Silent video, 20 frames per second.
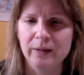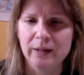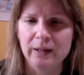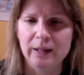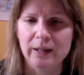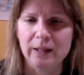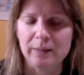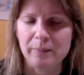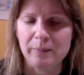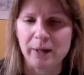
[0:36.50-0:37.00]

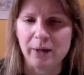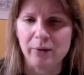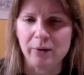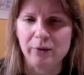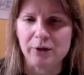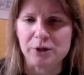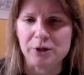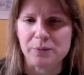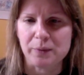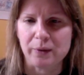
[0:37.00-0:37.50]
In my own
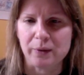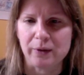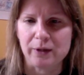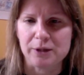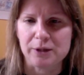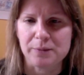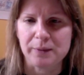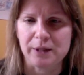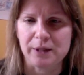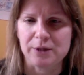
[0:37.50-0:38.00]

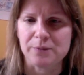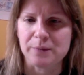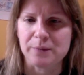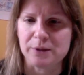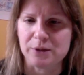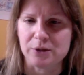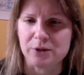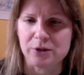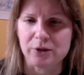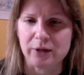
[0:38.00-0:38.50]
experience, because my
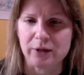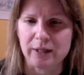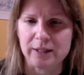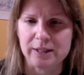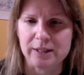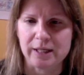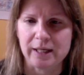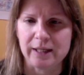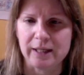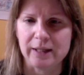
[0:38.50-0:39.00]
sister
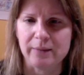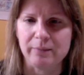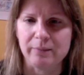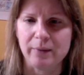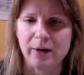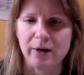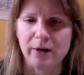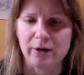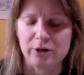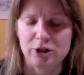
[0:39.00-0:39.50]
had died in
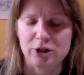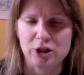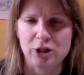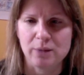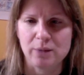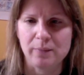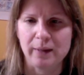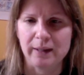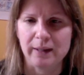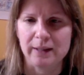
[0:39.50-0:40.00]

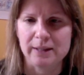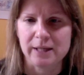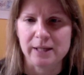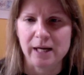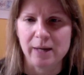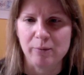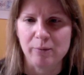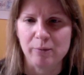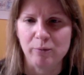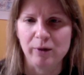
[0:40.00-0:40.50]
March, by the
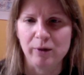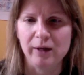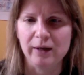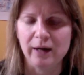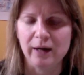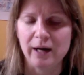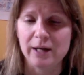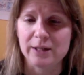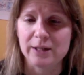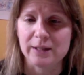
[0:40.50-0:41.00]
time we
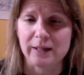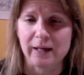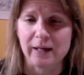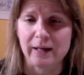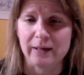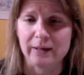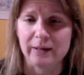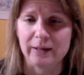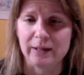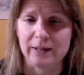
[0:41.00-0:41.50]
got to the
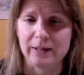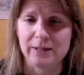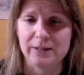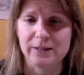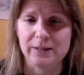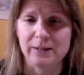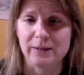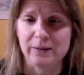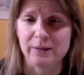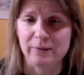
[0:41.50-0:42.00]

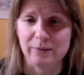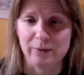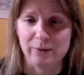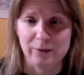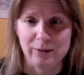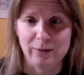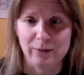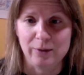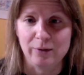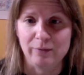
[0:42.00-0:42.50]
holidays,
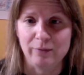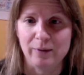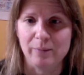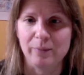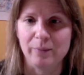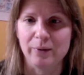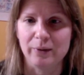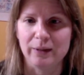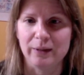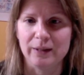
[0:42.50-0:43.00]

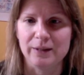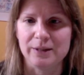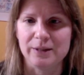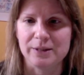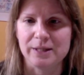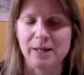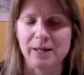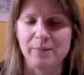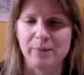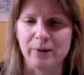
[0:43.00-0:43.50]
November and then
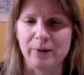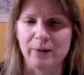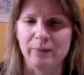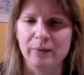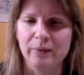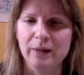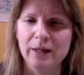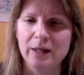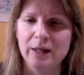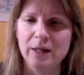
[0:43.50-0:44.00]
December,
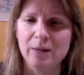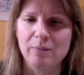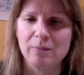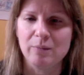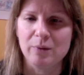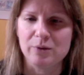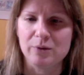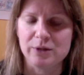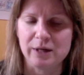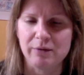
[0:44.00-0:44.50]

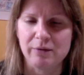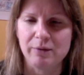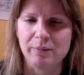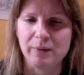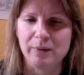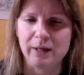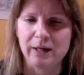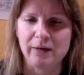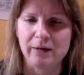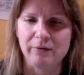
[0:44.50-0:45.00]
most
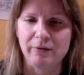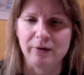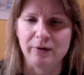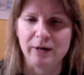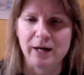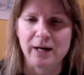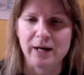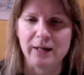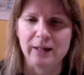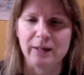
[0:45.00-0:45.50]
everybody had
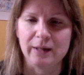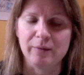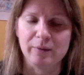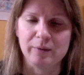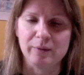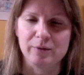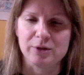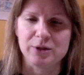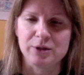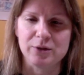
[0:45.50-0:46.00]
forgotten that
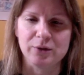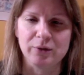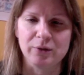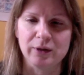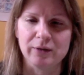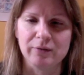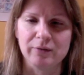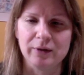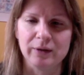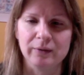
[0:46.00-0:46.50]
we were still
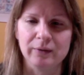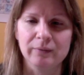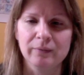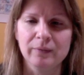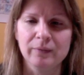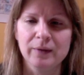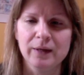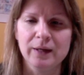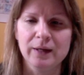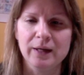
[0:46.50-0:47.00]
grieving.
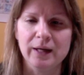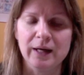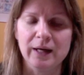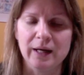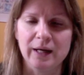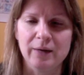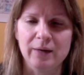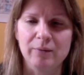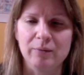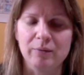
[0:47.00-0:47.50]

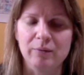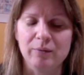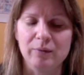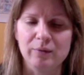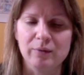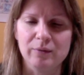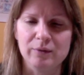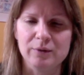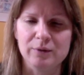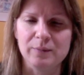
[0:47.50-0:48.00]
And
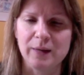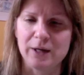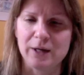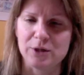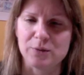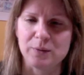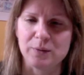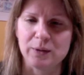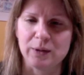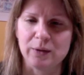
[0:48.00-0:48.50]
to be
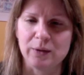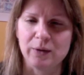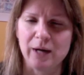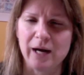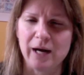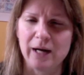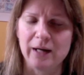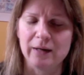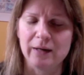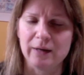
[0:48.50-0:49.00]
honest with you,
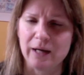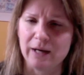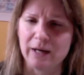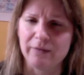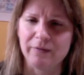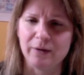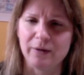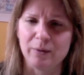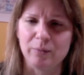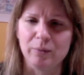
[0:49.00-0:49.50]
I
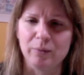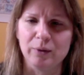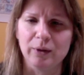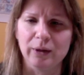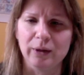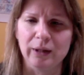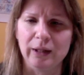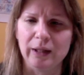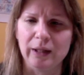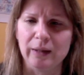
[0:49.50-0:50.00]
felt
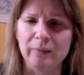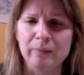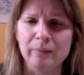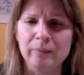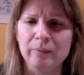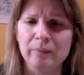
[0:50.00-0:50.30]
really